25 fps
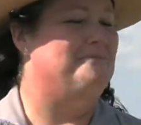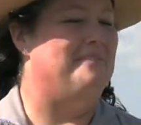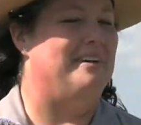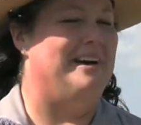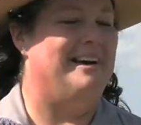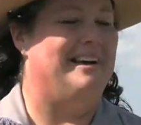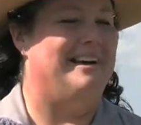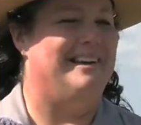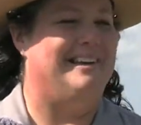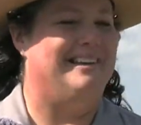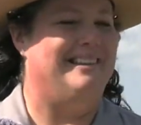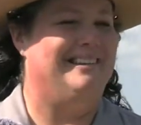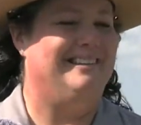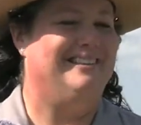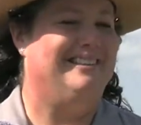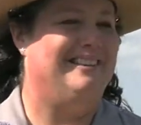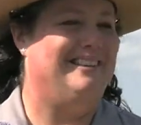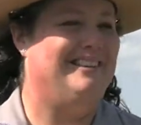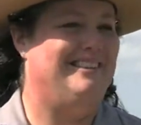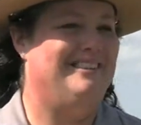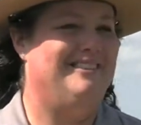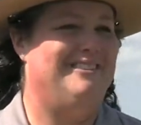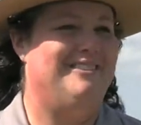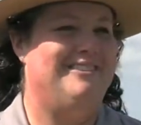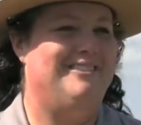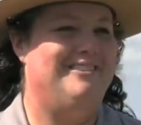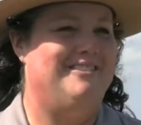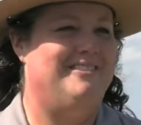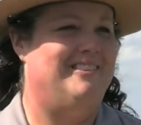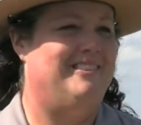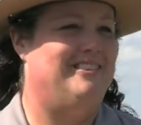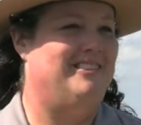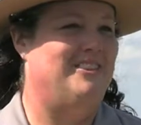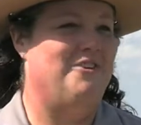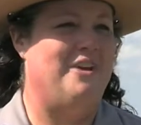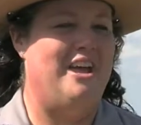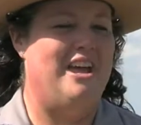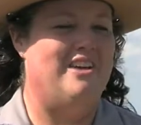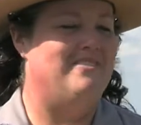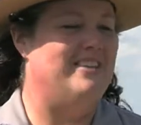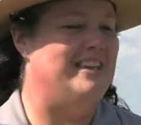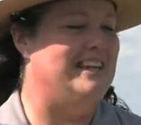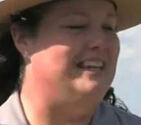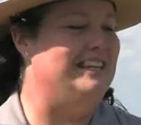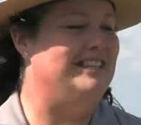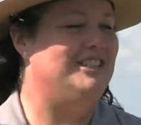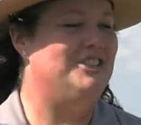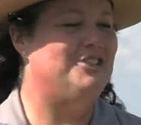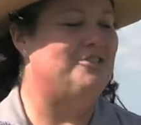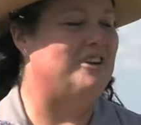don't have
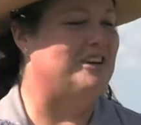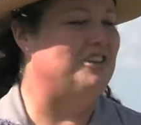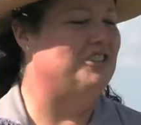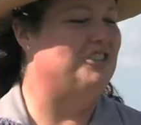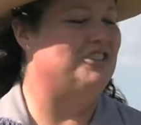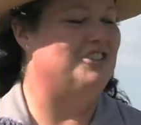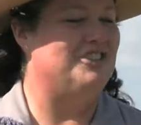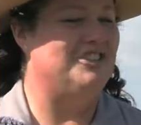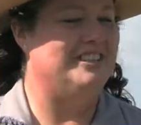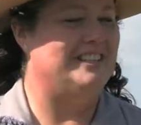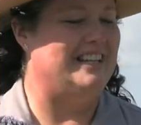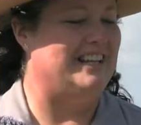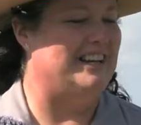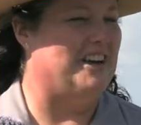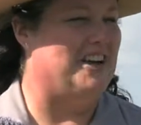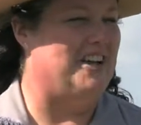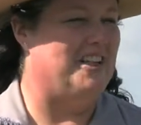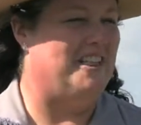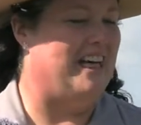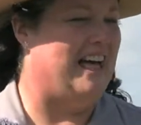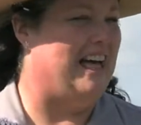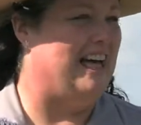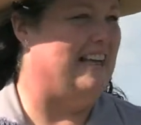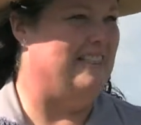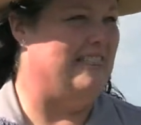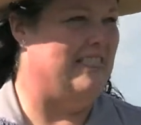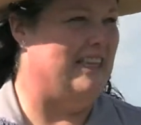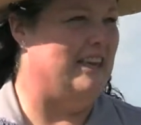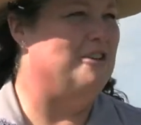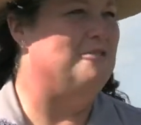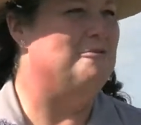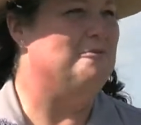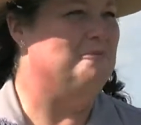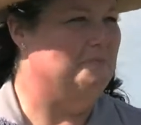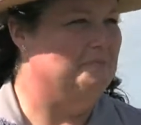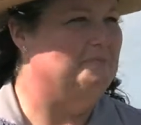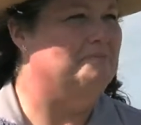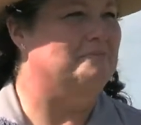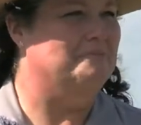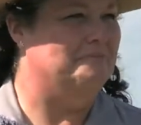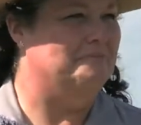any structures at all on them.